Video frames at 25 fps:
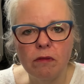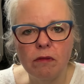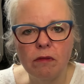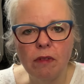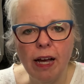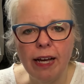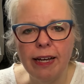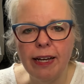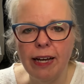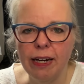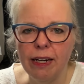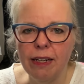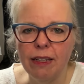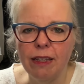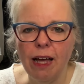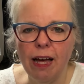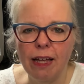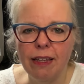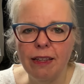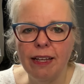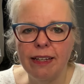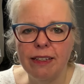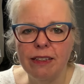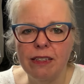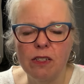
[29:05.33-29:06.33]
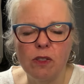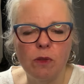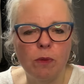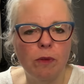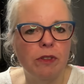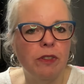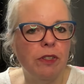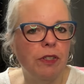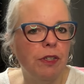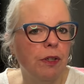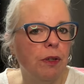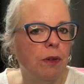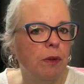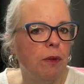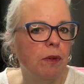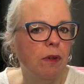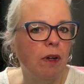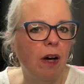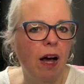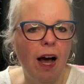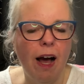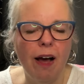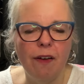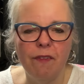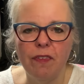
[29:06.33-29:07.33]
I kind of, I like this one too.
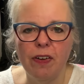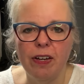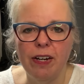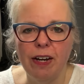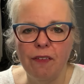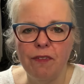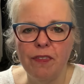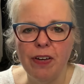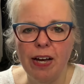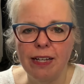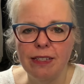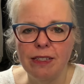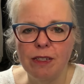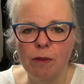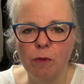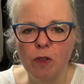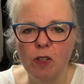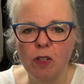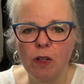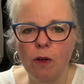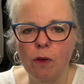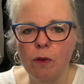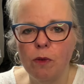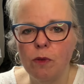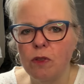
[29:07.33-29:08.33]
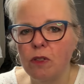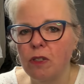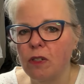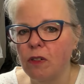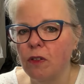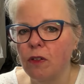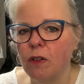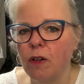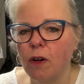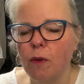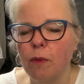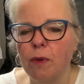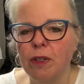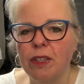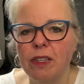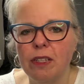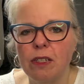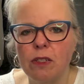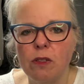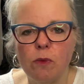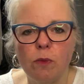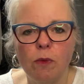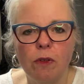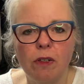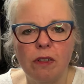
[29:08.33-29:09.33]
I've, and I've got some clothes that'll go with
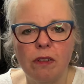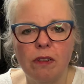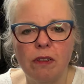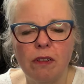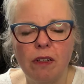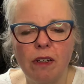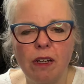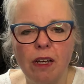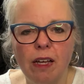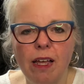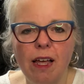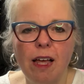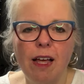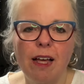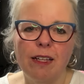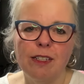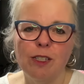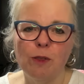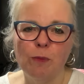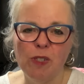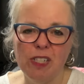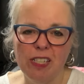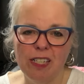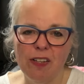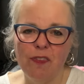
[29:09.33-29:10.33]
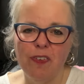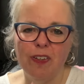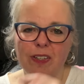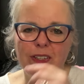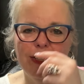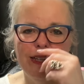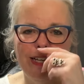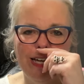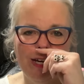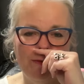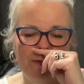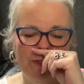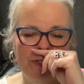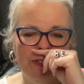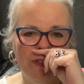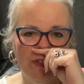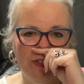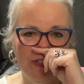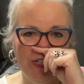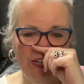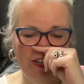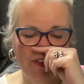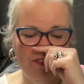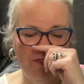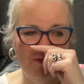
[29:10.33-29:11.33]
this one. Specifically, I was
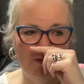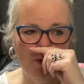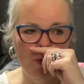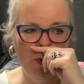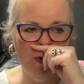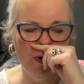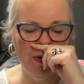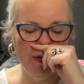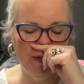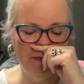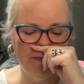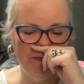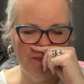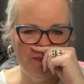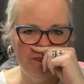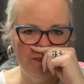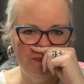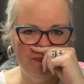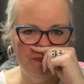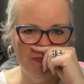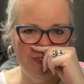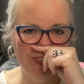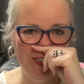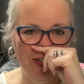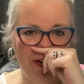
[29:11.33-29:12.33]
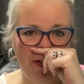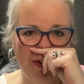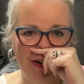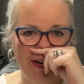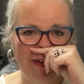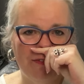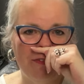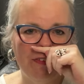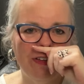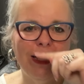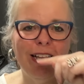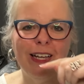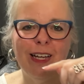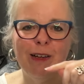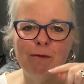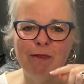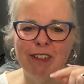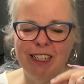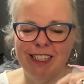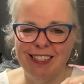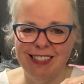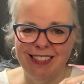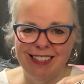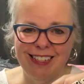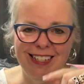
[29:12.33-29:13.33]
looking for, sorry, I feel like I'm going
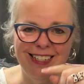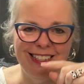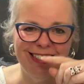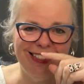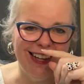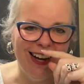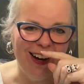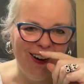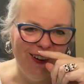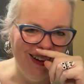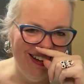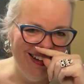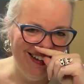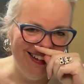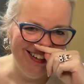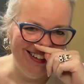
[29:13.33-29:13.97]
to sneeze now.